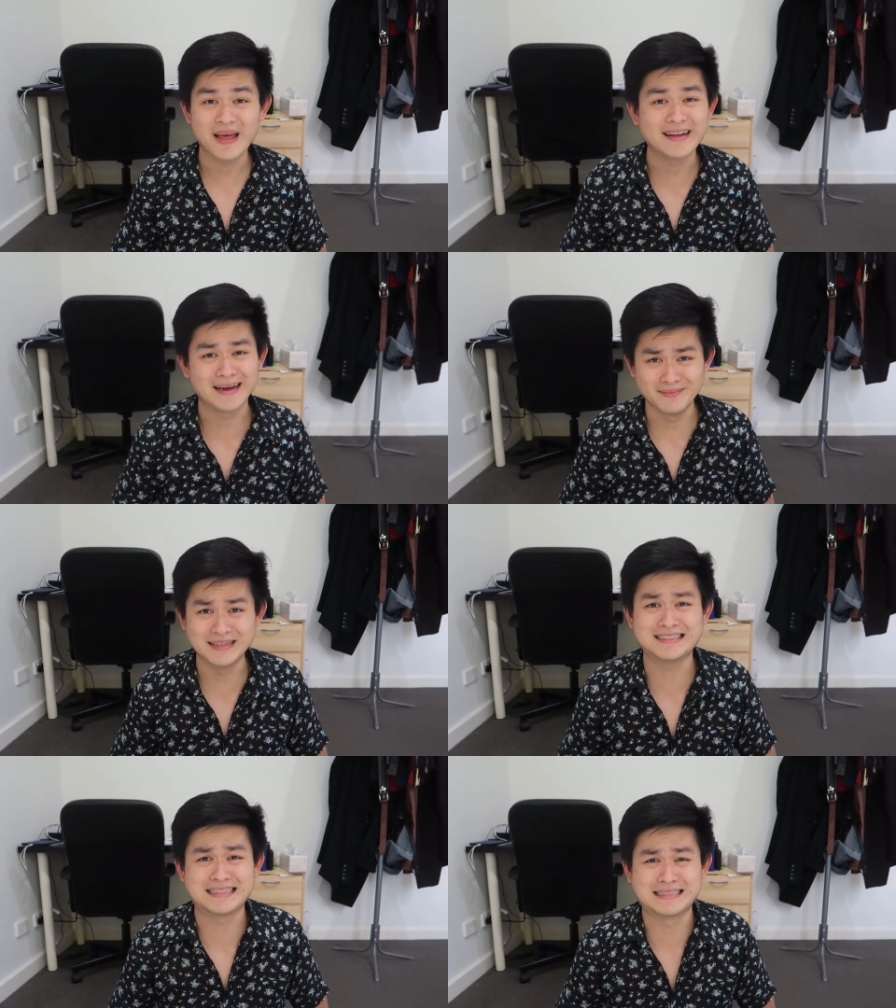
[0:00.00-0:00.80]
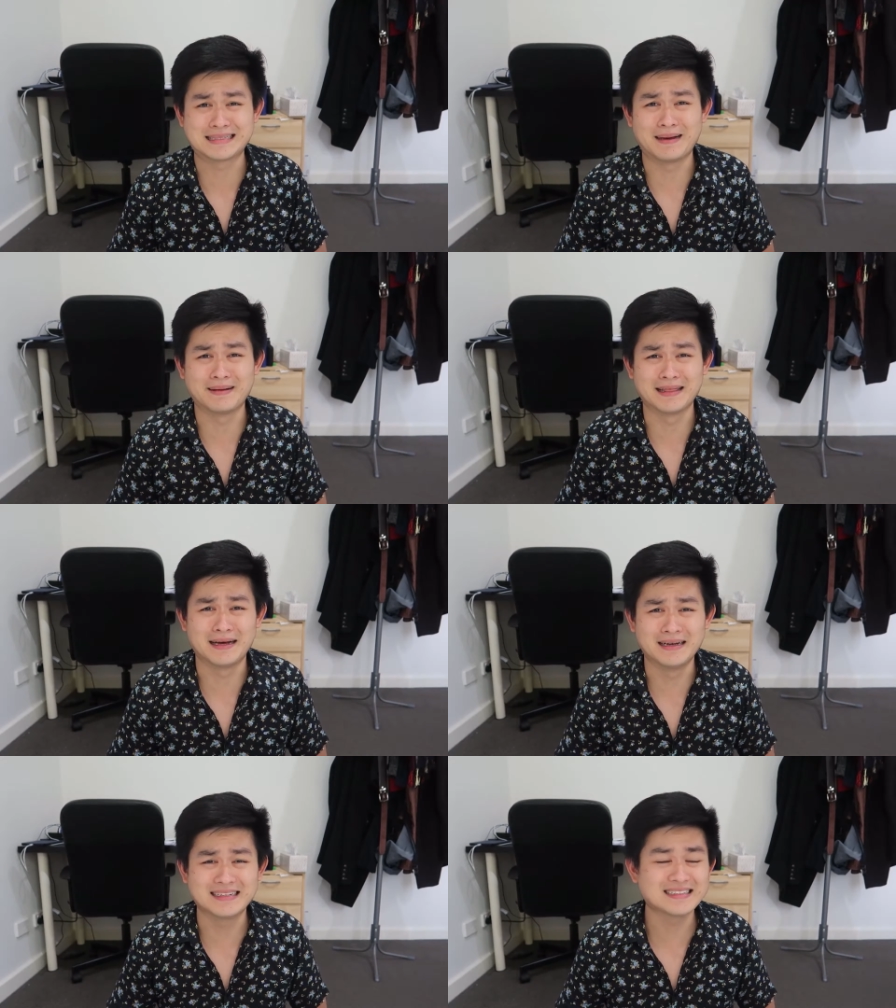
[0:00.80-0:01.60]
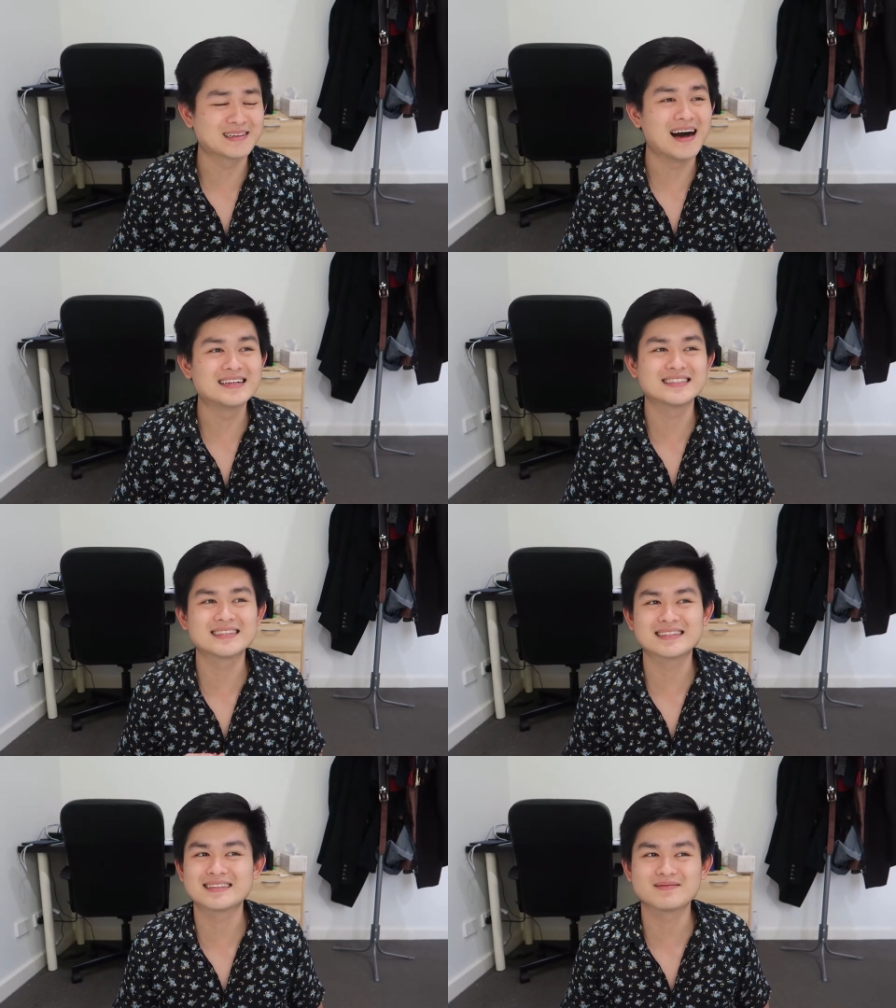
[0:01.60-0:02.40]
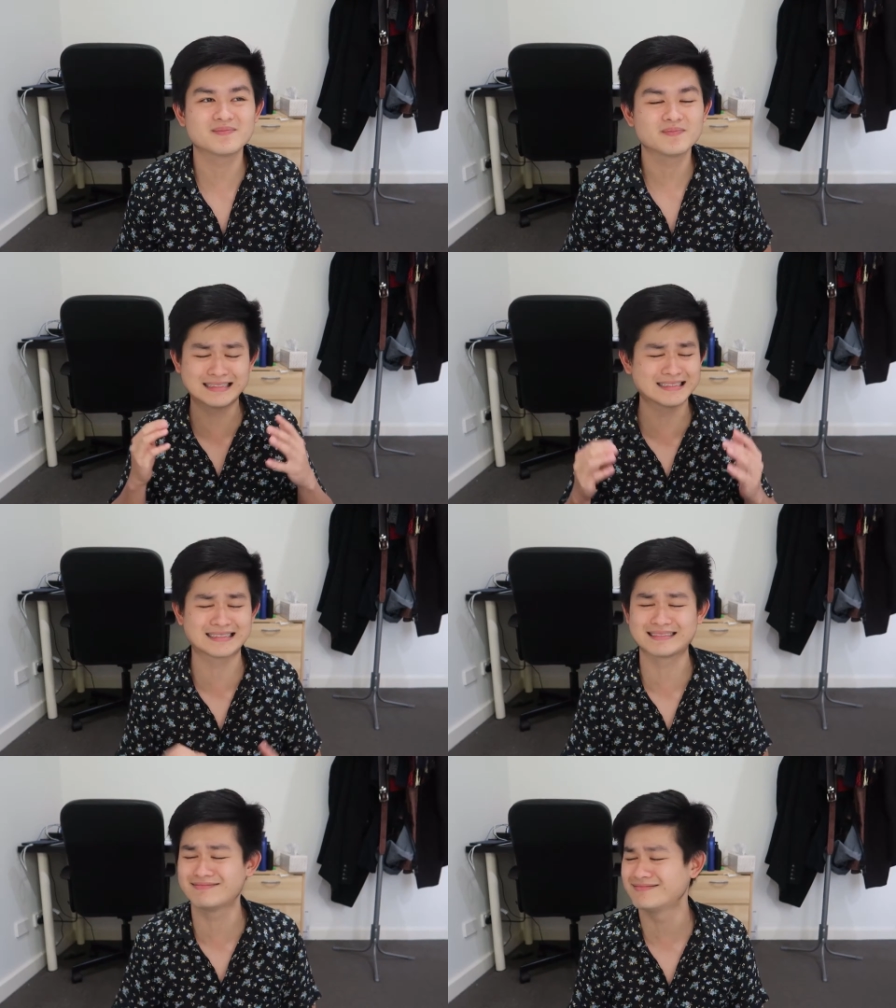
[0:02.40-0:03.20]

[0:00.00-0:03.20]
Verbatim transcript: and I miss dim sum a lot, so I just, I just,